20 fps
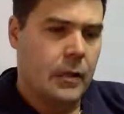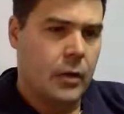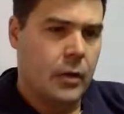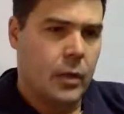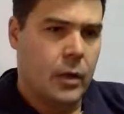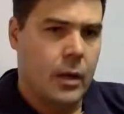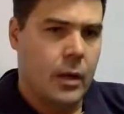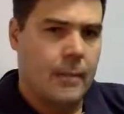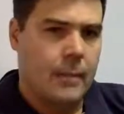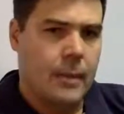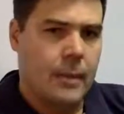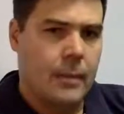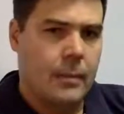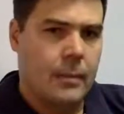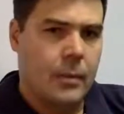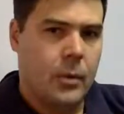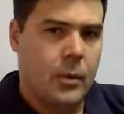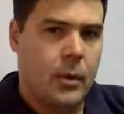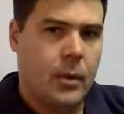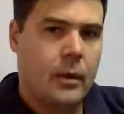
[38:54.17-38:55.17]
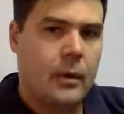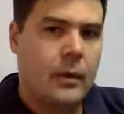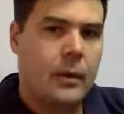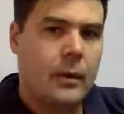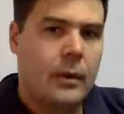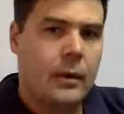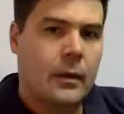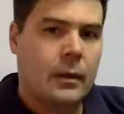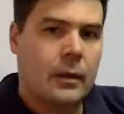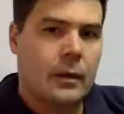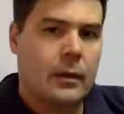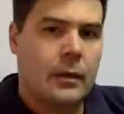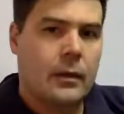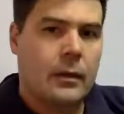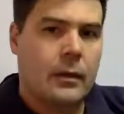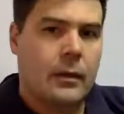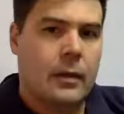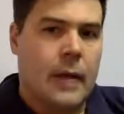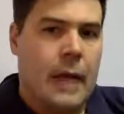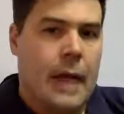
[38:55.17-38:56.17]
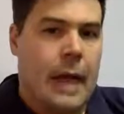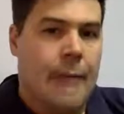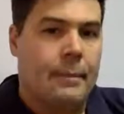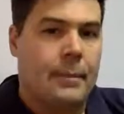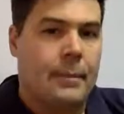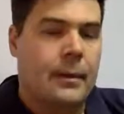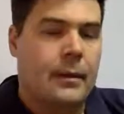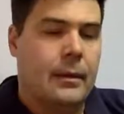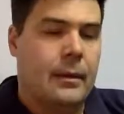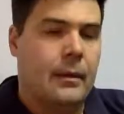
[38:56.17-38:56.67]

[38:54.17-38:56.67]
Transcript: showing up anymore could happen.